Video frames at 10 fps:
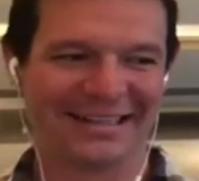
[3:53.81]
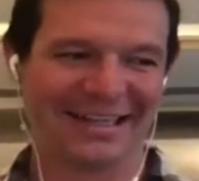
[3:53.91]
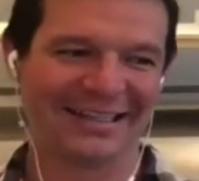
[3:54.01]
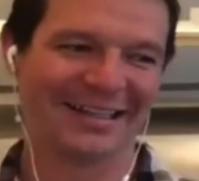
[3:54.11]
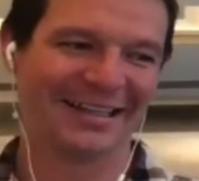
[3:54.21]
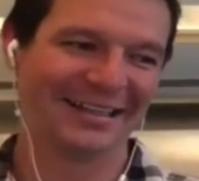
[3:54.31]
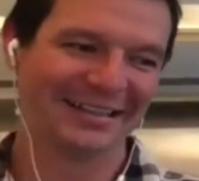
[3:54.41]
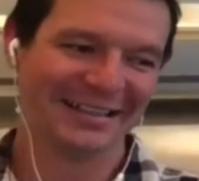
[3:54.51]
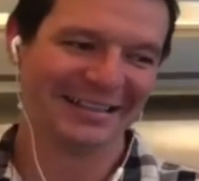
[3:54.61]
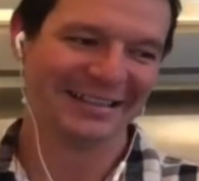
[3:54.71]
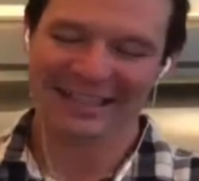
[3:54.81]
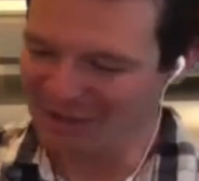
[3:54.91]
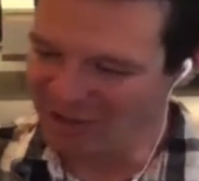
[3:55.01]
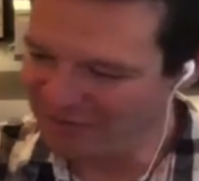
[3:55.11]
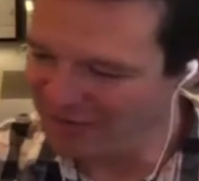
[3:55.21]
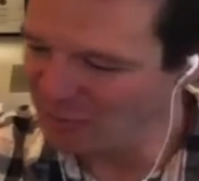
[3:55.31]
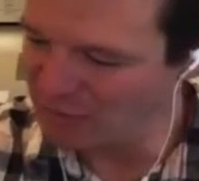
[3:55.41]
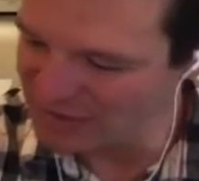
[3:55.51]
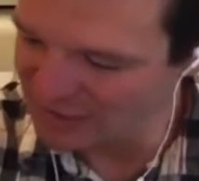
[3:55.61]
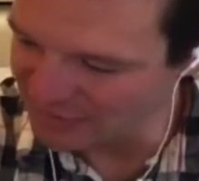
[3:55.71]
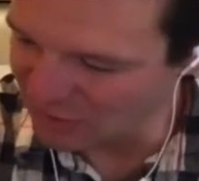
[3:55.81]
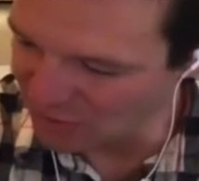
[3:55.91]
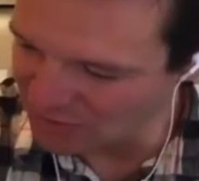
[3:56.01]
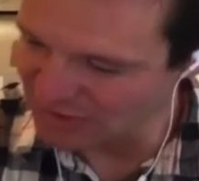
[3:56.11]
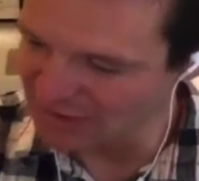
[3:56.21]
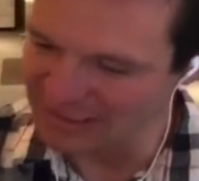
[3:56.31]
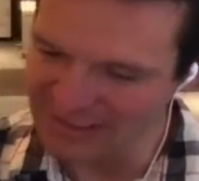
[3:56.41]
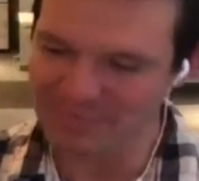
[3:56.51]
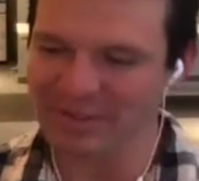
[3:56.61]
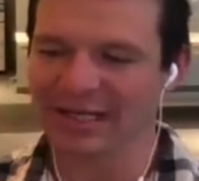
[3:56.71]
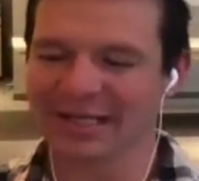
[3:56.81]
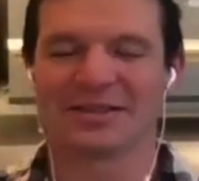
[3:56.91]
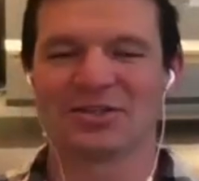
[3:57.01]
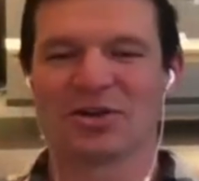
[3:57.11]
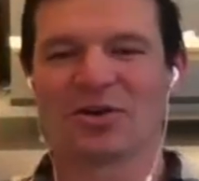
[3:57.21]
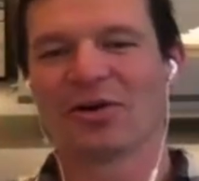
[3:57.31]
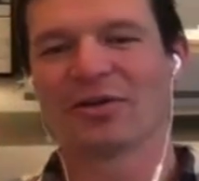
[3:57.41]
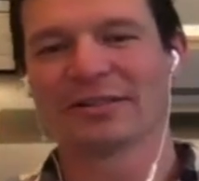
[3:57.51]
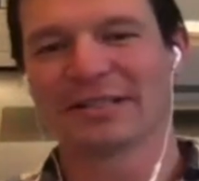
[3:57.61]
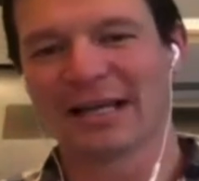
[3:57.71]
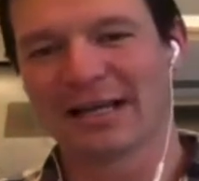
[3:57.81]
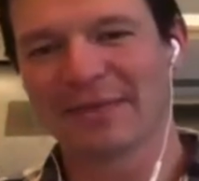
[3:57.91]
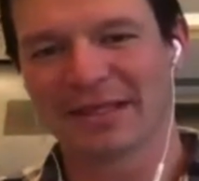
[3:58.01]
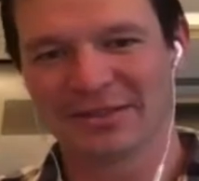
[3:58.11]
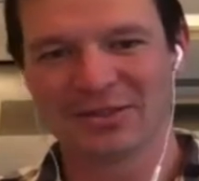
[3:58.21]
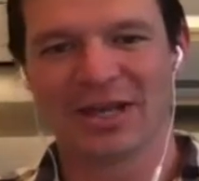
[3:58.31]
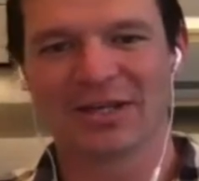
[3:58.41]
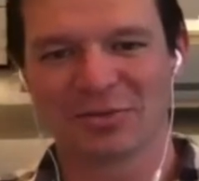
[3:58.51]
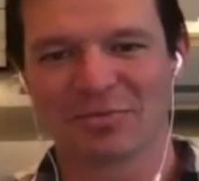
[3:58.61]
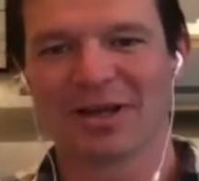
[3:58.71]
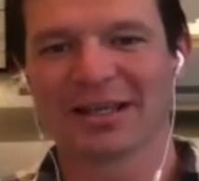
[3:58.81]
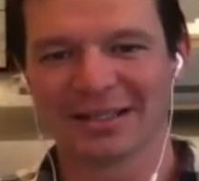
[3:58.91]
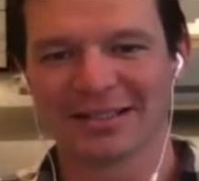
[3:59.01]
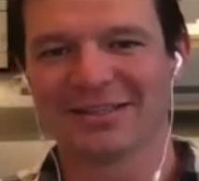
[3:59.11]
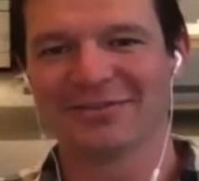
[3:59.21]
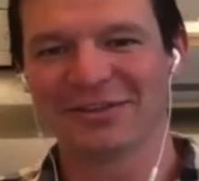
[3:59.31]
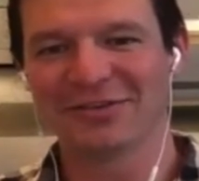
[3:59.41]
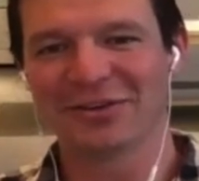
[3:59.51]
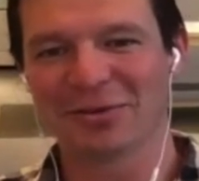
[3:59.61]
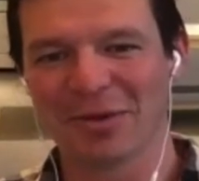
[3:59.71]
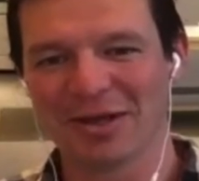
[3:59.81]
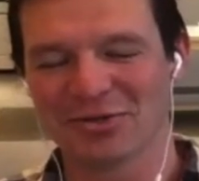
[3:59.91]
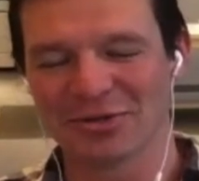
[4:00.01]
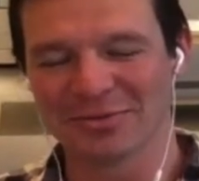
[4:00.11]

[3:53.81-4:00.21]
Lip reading: And I don't know if anyone's ever told you this, but I get the joke all the time that you guys should probably get a TV for your bedroom.